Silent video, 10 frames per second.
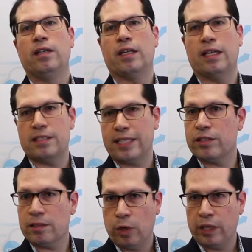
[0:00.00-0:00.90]
uh,
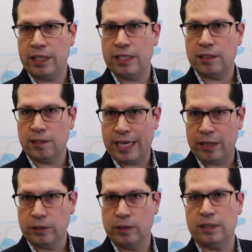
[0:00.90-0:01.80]
sales and marketing
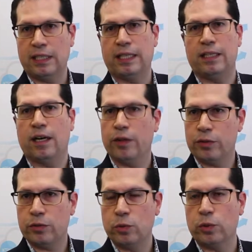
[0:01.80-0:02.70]
collateral, uh, and
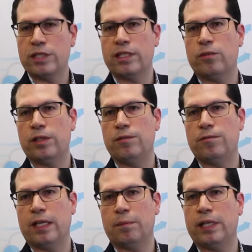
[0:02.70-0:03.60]
other tools that
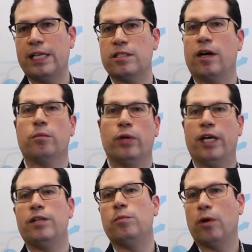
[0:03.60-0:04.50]
we've uh, placed on a
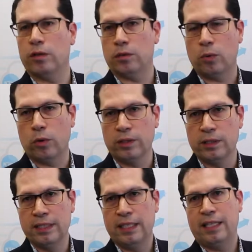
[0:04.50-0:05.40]
brand new partner
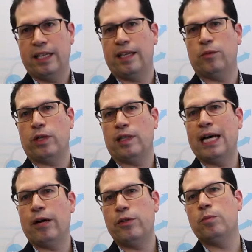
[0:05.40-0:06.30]
portal that would
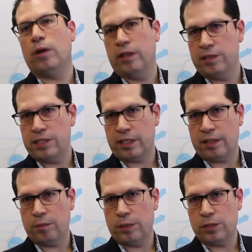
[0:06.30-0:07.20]
allow new partners that
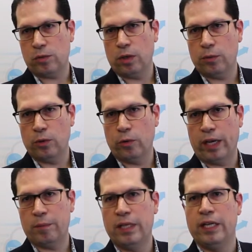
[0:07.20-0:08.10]
come into our
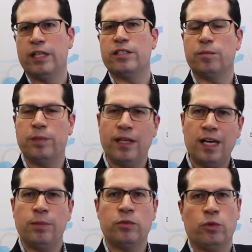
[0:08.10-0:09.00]
program to be
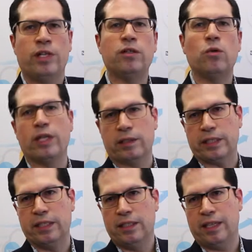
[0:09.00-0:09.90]
up and running
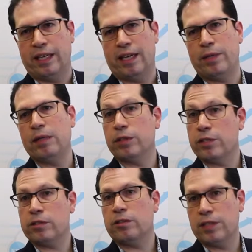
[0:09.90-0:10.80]
quickly and, and be able to
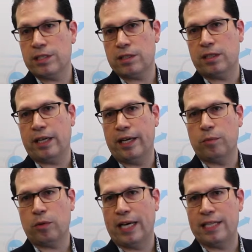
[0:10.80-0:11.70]
service uh,
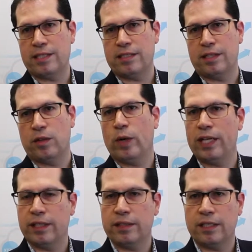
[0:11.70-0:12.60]
enterprises in the way
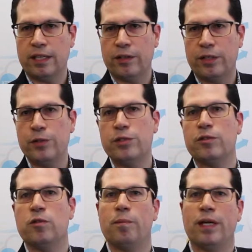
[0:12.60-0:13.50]
that uh, they're used
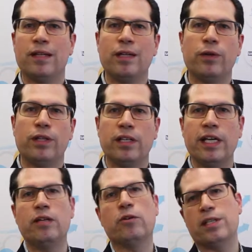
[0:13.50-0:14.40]
to, but with an
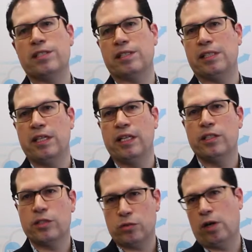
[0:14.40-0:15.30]
increasingly
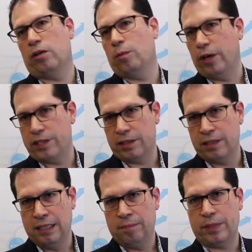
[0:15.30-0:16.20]
stronger margin
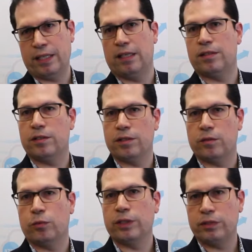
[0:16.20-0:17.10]
to
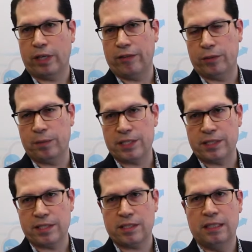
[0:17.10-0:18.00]
really drive their
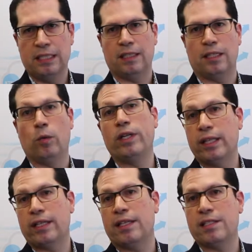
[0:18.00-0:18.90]
business. one of
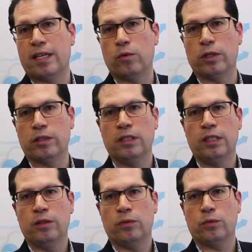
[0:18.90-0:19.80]
the things that we're
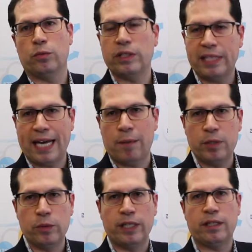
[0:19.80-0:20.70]
really
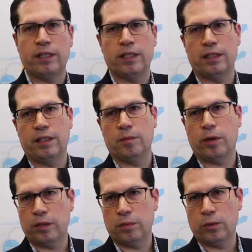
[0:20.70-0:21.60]
happy with in the
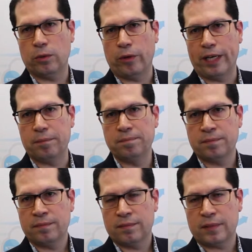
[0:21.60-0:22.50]
partner program
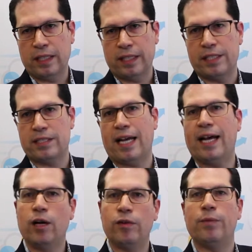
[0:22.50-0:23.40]
uh, is
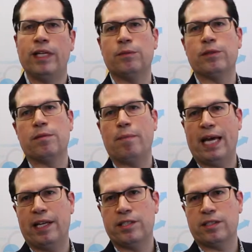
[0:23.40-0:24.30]
how we've been able to
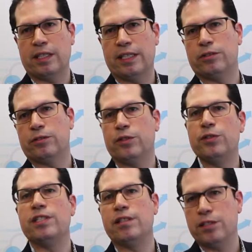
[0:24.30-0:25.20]
manage uh,
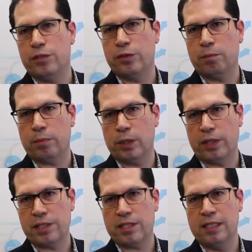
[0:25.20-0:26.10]
introducing these new
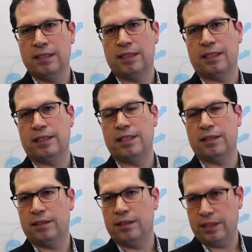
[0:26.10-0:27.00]
components uh,
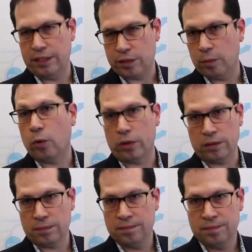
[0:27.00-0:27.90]
in, into the
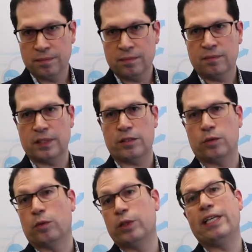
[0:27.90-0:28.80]
portal. Uh,
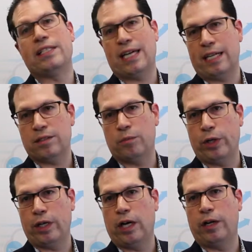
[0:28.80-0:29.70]
so we're really excited to
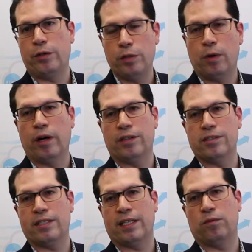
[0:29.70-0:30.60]
bring on new
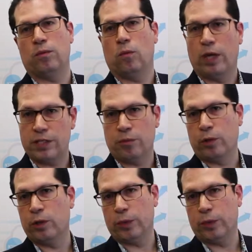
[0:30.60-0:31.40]
partners and watch them grow